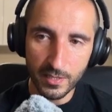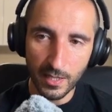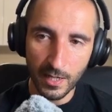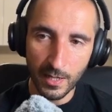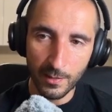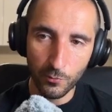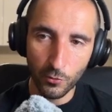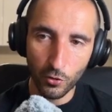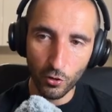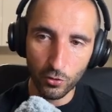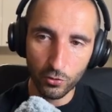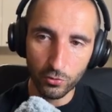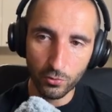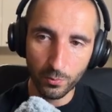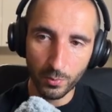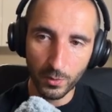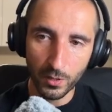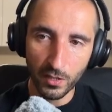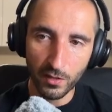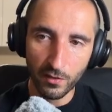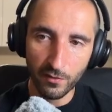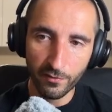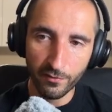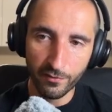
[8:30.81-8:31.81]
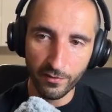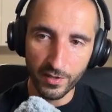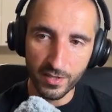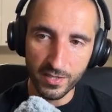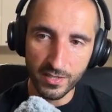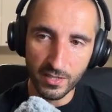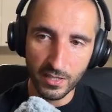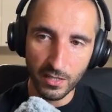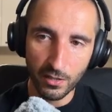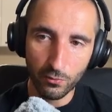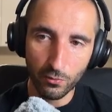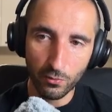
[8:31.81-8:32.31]
I'm going to be first
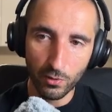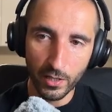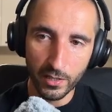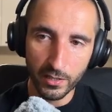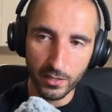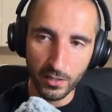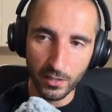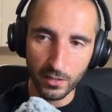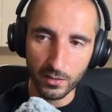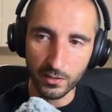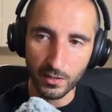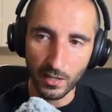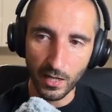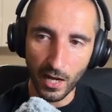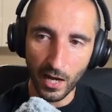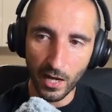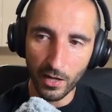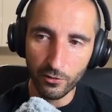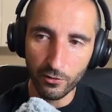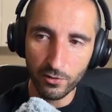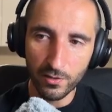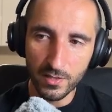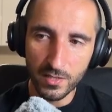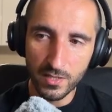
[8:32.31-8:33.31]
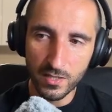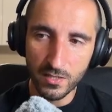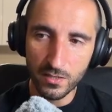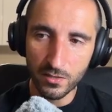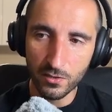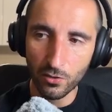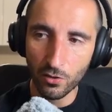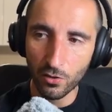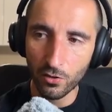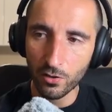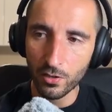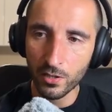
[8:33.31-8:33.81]
calculating the accuracy
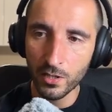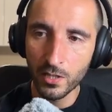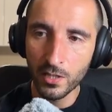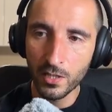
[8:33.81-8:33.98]
score,